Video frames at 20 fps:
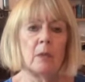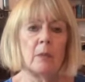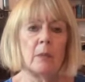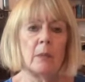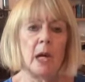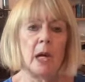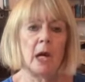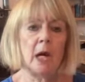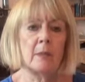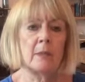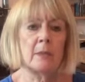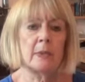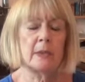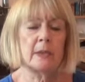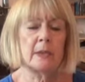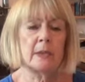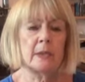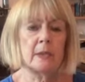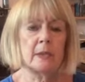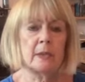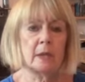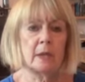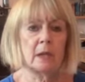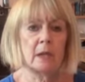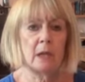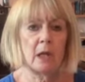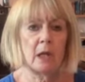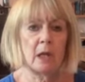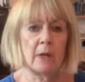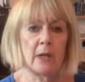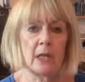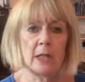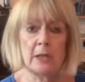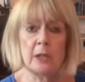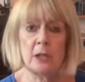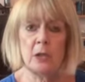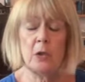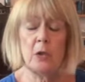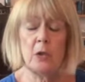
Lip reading: And perhaps that's